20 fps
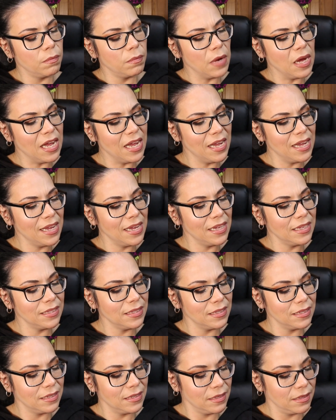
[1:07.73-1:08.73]

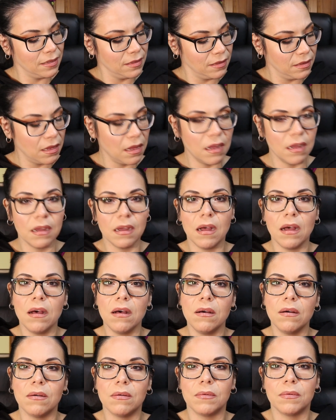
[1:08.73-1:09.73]
What?
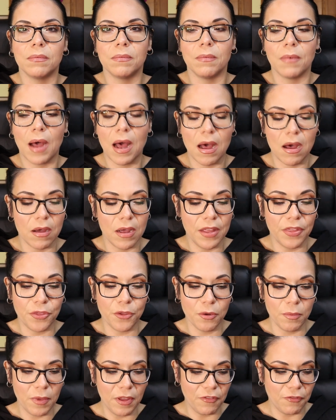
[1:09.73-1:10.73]
Oh, wow. It
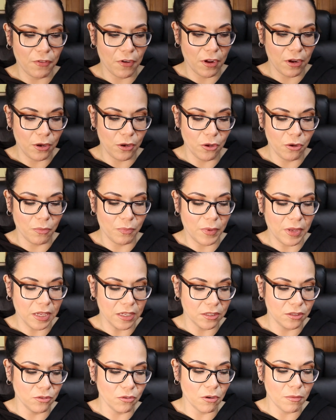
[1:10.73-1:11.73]
threw me for a loop
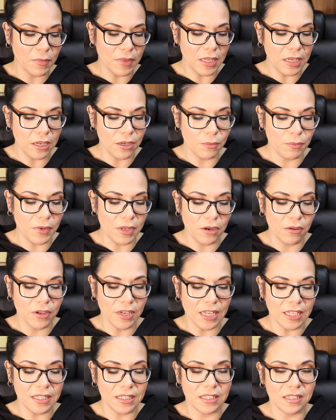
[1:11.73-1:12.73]
because normally we don't
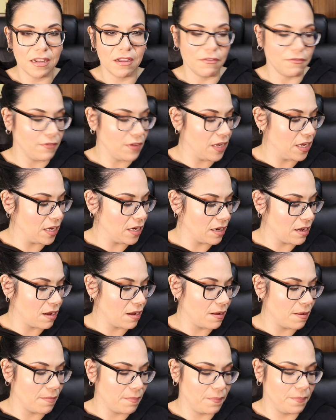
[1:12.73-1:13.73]
get stuff, and
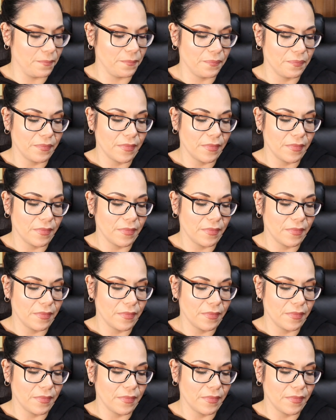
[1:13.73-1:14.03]
I'll